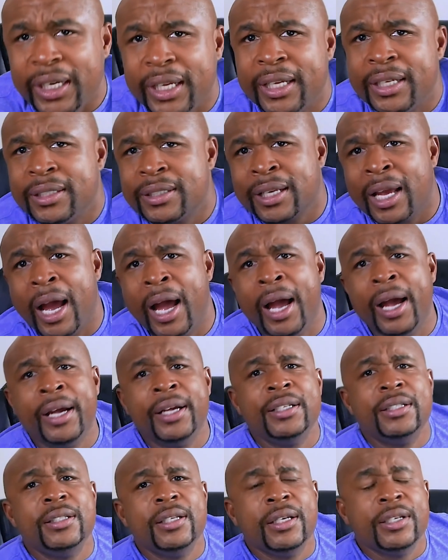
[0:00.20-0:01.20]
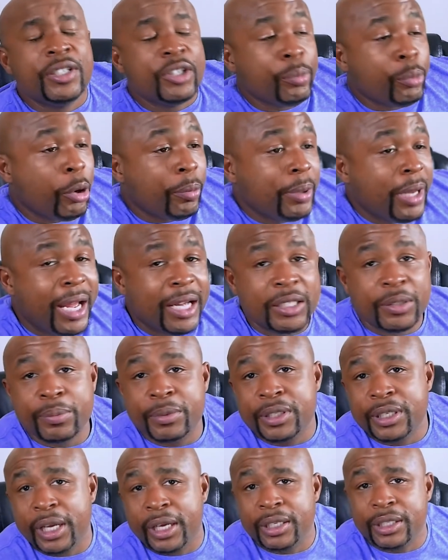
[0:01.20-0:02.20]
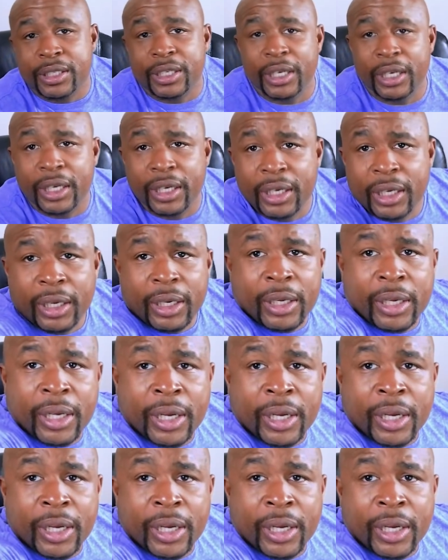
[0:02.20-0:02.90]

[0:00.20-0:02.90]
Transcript: Latest guys, it's your boy Blast from Sage D,